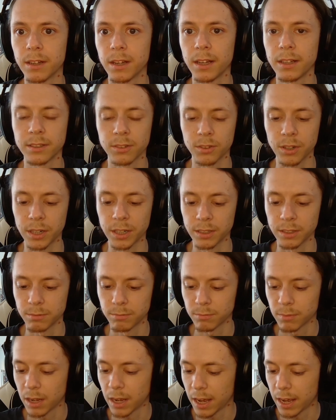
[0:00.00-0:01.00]
it's great.
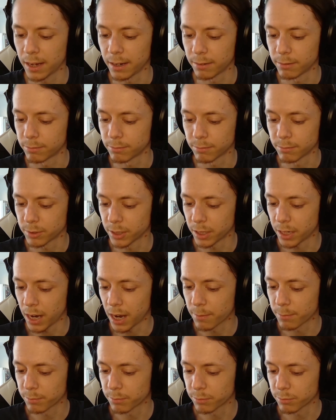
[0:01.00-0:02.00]

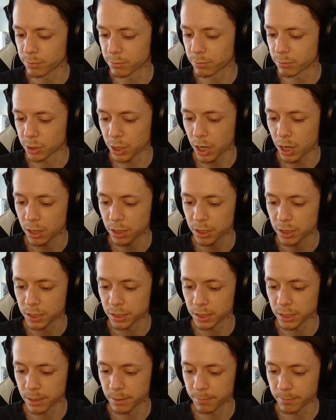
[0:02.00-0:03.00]
I'm
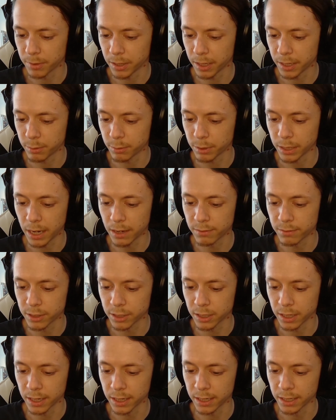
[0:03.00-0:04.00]
charging them like
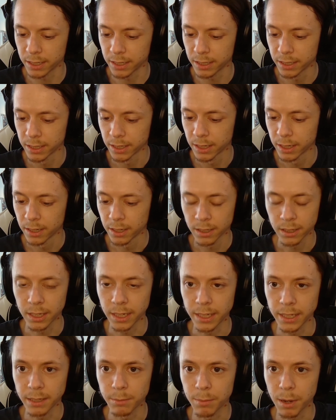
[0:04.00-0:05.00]
whenever I
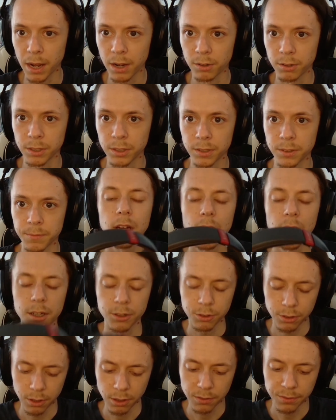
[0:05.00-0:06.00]
think about it. I
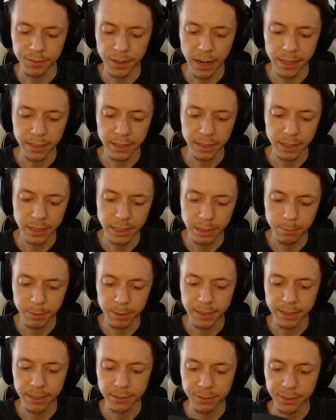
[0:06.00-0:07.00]
could not find a
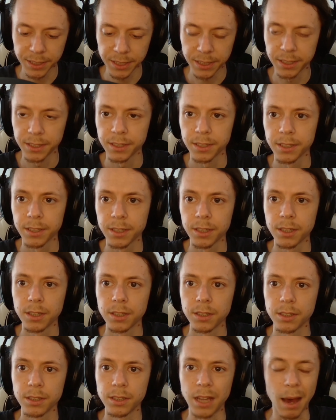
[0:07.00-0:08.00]
specific
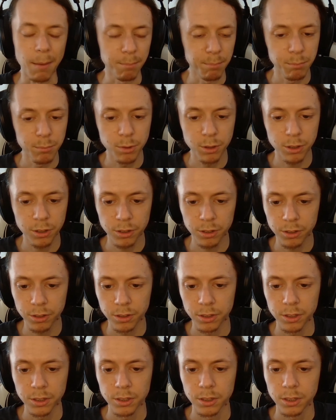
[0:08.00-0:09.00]

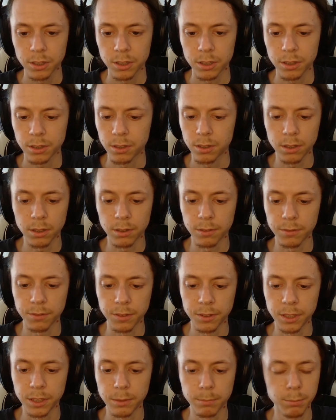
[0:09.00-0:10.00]
number of
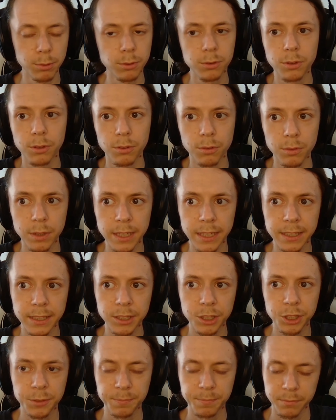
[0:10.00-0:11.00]
the Bluetooth
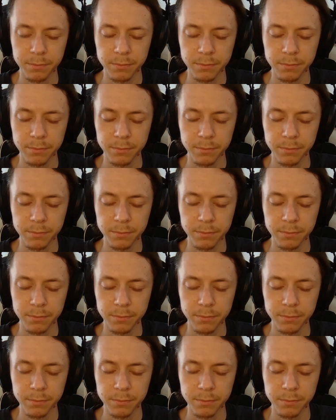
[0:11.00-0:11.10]
range,